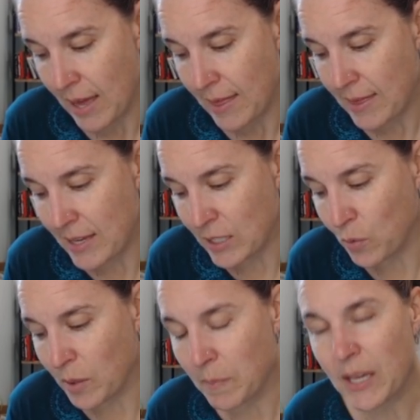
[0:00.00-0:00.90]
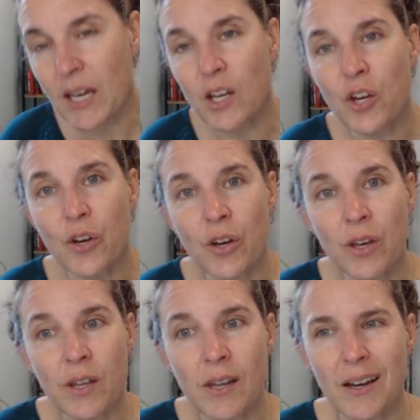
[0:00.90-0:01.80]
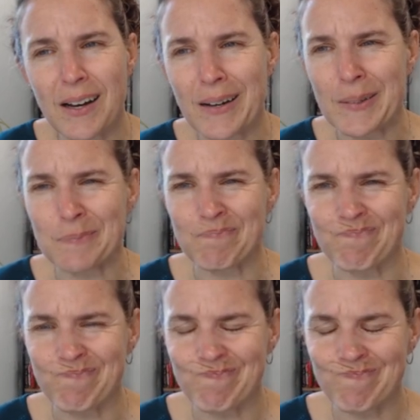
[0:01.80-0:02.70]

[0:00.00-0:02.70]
This would be a good, um,